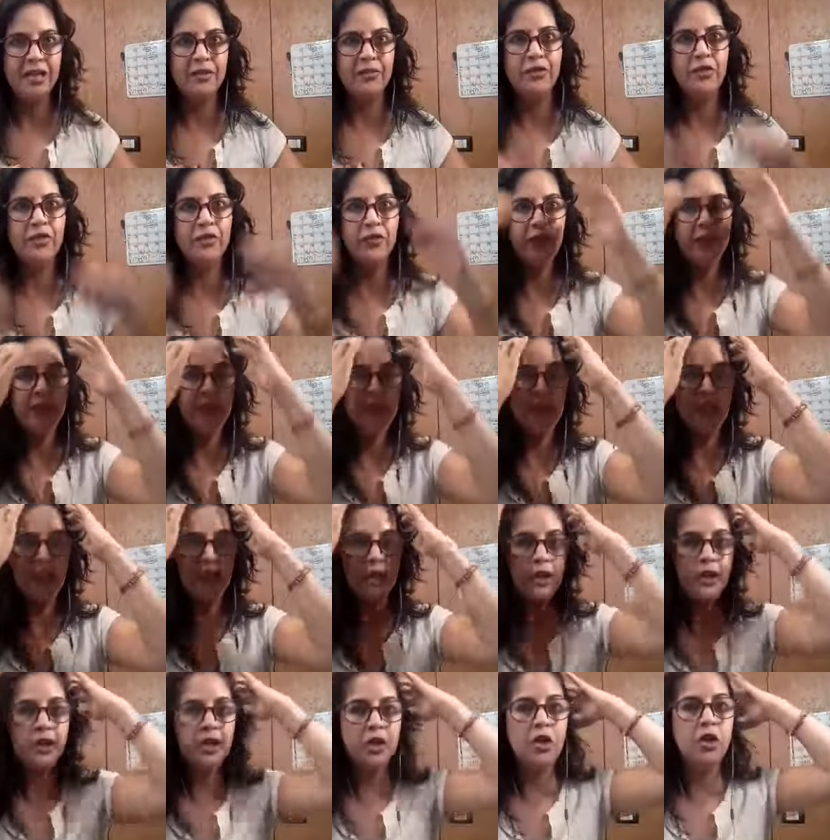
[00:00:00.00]
if you're feeling
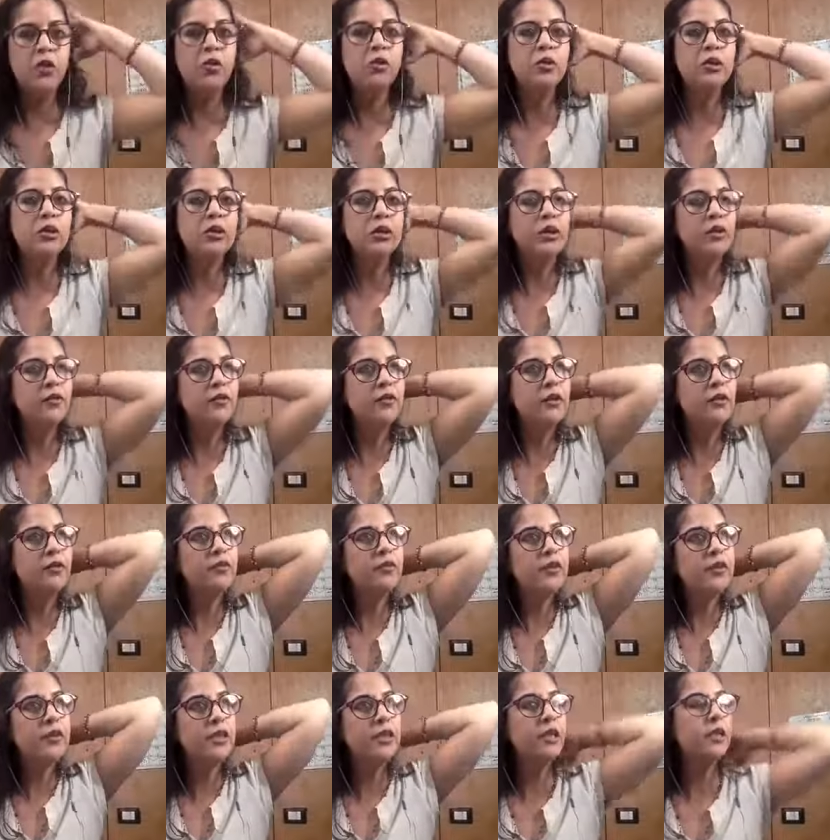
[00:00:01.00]
lonely, if you're
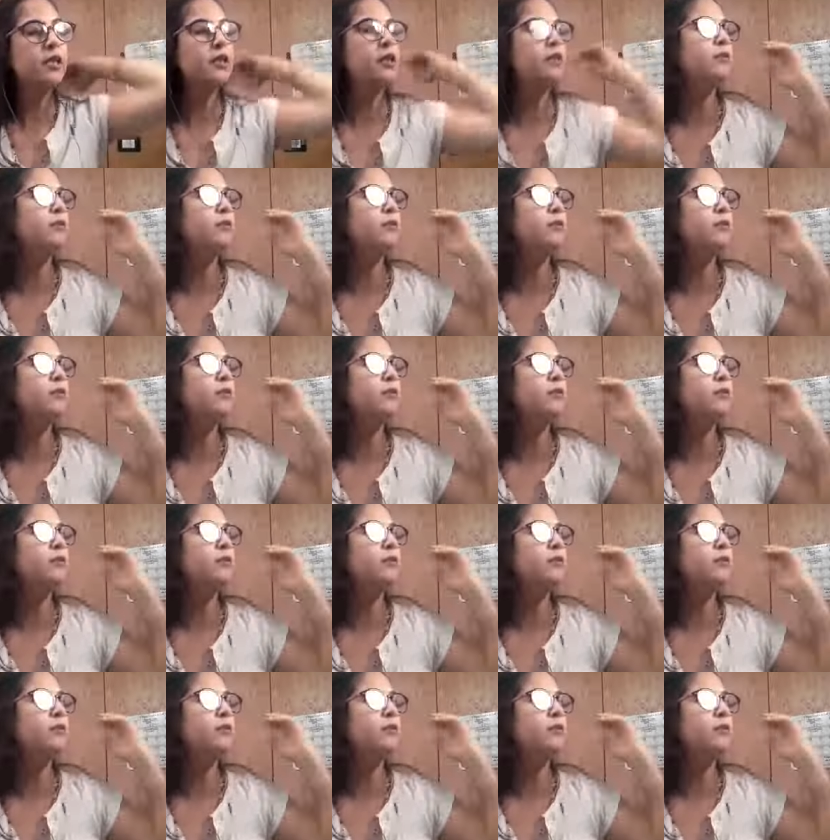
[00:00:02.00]
feeling